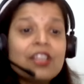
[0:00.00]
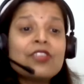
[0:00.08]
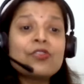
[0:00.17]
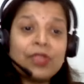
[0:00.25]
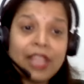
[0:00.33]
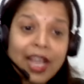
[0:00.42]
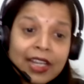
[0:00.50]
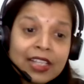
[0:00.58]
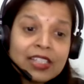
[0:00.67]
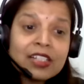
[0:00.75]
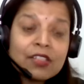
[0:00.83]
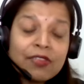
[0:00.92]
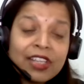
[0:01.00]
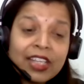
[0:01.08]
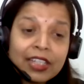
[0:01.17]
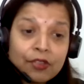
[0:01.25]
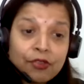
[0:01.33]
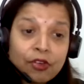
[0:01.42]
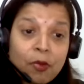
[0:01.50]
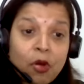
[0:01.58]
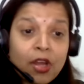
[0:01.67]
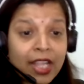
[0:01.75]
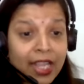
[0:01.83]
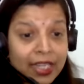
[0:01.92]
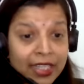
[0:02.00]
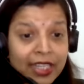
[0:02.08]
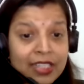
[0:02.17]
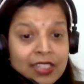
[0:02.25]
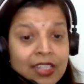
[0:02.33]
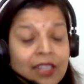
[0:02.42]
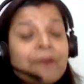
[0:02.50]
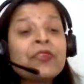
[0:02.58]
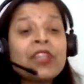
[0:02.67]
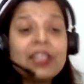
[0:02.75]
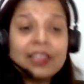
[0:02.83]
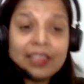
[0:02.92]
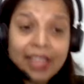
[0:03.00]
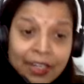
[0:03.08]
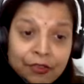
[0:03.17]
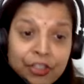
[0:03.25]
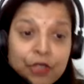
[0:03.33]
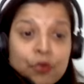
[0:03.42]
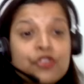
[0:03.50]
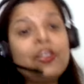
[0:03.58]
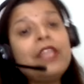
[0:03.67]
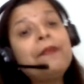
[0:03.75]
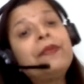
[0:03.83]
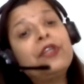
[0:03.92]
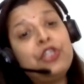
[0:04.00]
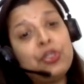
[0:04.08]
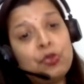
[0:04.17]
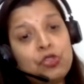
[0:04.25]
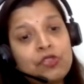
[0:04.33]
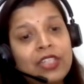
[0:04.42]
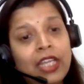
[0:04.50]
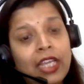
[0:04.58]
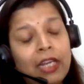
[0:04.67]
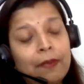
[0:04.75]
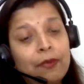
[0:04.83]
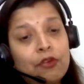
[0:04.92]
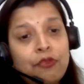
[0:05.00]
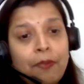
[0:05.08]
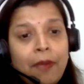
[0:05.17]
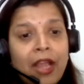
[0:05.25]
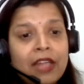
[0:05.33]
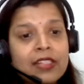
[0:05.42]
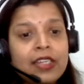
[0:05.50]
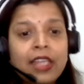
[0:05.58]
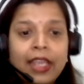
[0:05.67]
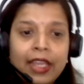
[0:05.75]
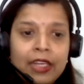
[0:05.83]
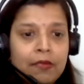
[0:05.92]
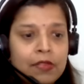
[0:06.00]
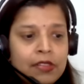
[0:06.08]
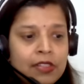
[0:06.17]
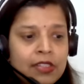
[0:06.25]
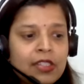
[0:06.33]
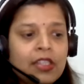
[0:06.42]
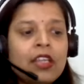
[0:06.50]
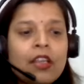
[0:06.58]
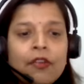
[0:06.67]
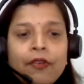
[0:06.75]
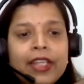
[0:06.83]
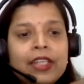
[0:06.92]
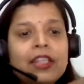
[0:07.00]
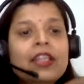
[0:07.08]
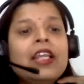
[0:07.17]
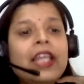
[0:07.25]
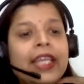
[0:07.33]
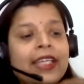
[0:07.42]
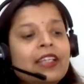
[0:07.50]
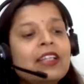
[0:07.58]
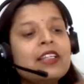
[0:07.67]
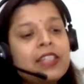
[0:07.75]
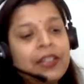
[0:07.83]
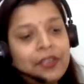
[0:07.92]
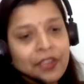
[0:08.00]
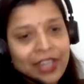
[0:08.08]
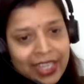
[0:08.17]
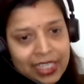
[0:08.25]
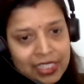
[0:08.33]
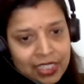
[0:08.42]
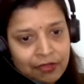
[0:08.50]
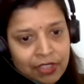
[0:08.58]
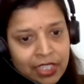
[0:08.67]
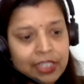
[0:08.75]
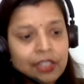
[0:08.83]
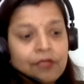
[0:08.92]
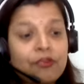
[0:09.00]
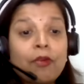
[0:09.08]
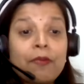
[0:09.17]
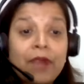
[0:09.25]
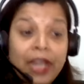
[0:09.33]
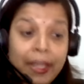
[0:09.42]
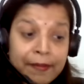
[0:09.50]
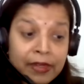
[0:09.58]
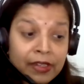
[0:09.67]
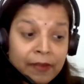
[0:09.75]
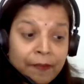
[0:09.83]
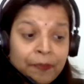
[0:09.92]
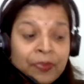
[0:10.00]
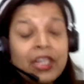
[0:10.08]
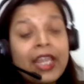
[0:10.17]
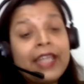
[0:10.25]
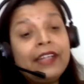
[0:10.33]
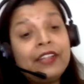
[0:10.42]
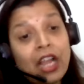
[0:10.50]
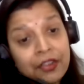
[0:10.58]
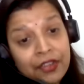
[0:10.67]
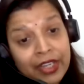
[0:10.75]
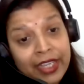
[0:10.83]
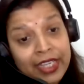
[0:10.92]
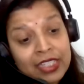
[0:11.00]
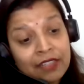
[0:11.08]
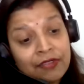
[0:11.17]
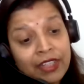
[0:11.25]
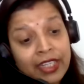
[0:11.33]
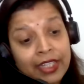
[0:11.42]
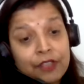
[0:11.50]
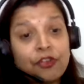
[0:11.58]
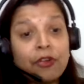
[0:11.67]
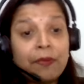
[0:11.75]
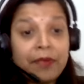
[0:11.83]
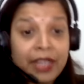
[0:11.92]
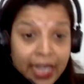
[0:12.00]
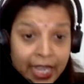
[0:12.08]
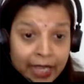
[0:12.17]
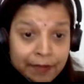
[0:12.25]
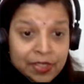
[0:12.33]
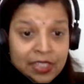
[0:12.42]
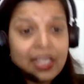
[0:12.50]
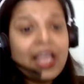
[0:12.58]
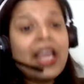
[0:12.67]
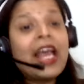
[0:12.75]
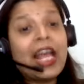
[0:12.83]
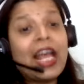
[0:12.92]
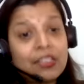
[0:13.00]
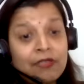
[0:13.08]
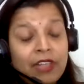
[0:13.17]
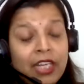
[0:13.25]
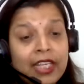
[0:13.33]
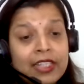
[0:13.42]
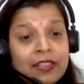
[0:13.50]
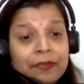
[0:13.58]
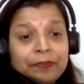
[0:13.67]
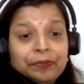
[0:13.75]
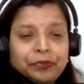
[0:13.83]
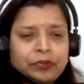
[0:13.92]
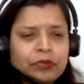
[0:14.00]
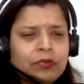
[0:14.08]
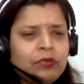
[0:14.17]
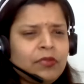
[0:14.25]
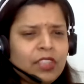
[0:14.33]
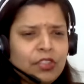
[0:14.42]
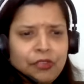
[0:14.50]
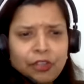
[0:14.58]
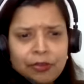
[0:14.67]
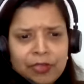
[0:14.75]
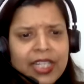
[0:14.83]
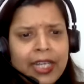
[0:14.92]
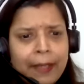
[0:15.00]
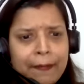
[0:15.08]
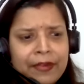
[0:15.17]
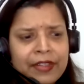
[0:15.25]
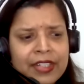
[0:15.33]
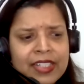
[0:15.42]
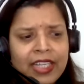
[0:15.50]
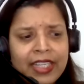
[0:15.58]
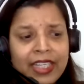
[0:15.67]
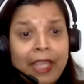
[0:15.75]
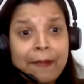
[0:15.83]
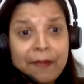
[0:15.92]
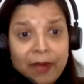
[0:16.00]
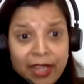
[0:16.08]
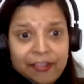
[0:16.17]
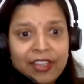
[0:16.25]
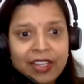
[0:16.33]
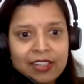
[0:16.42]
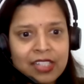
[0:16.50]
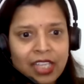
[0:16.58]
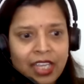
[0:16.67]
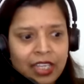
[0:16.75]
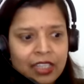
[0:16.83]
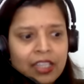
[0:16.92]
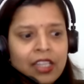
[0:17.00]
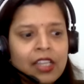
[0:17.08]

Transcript: So that acids we get it from organic acid, that usually produced with the help of plants and animals. Fine. Like citric acid we get it from lemon, like tartaric acid we get it from grapes, as well as from the tamarids like imli we are saying.